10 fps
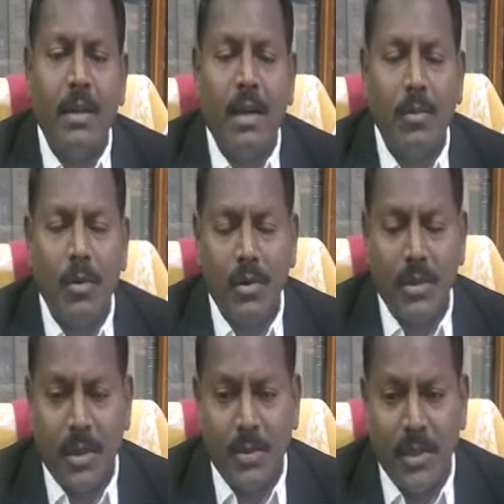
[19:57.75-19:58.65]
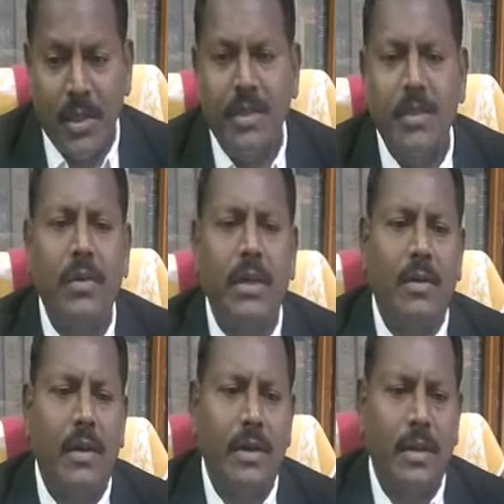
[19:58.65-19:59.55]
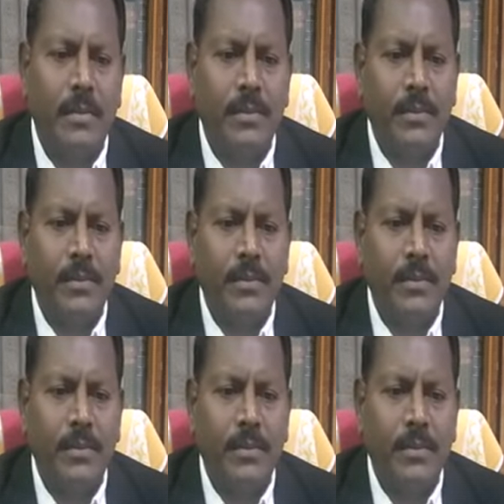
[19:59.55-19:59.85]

about substantive equality.